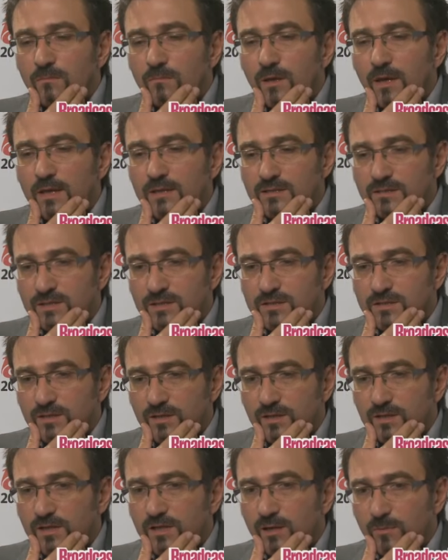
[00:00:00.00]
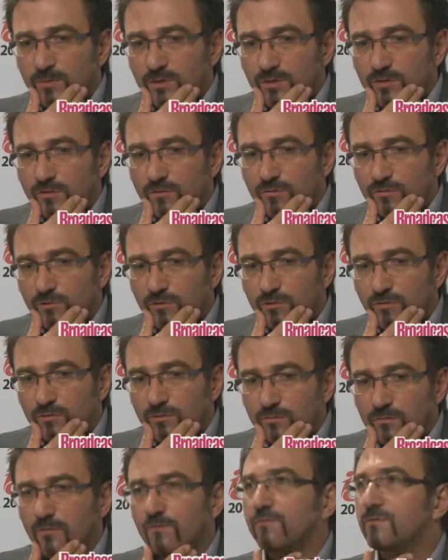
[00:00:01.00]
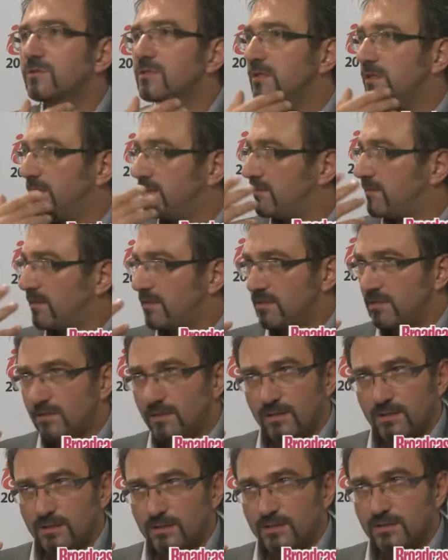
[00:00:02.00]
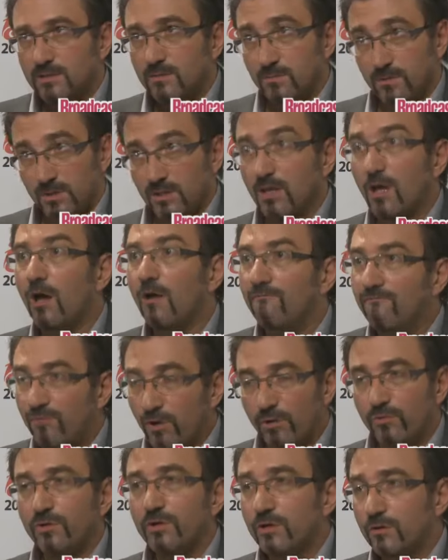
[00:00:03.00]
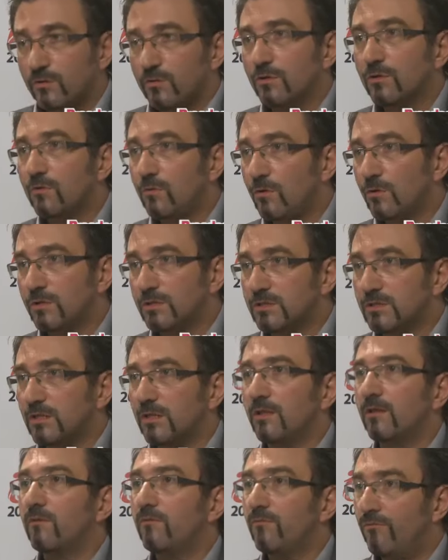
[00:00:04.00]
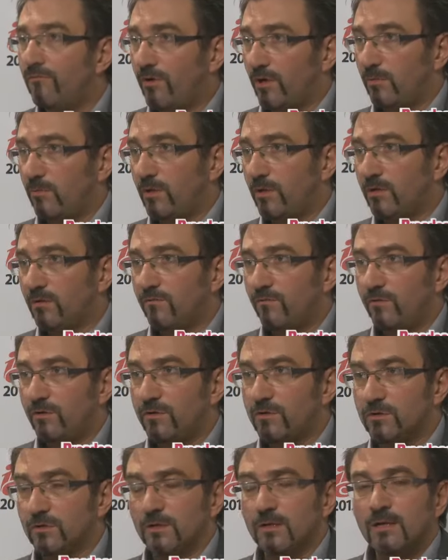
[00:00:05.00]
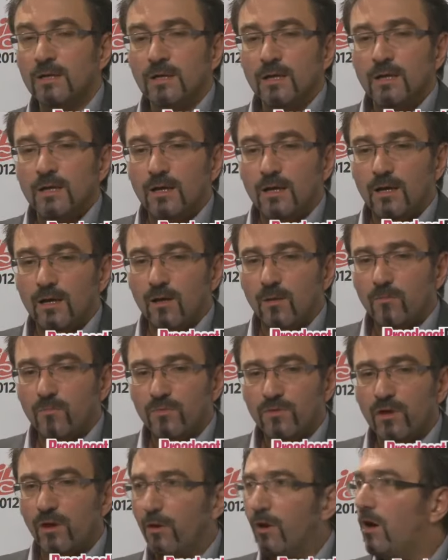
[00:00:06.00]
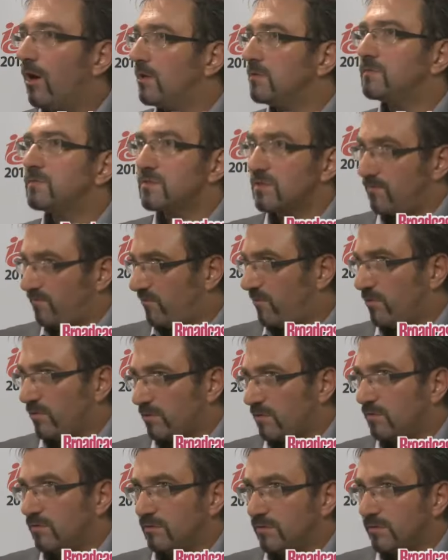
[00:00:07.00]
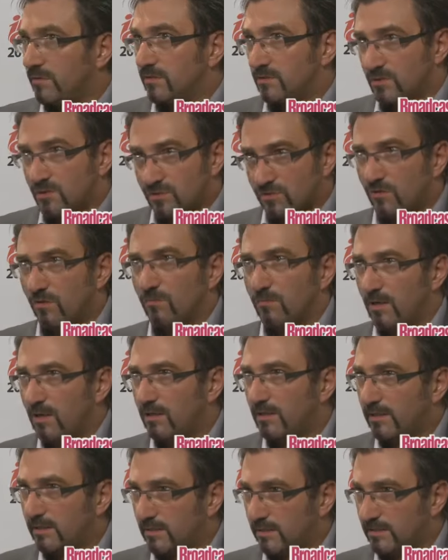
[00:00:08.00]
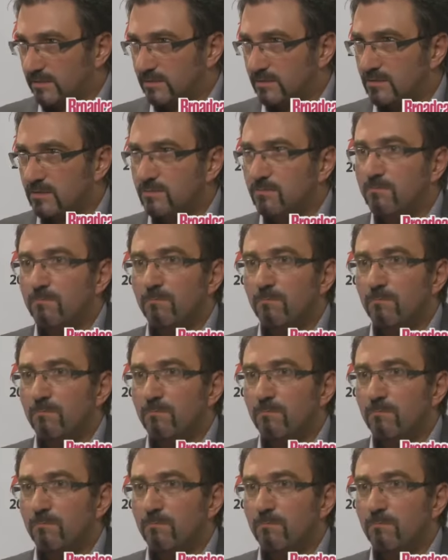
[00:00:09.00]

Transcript: assets that are coming through, obviously, there needs to be a very good quality frame rate conversion. There are some very good and strong market leaders,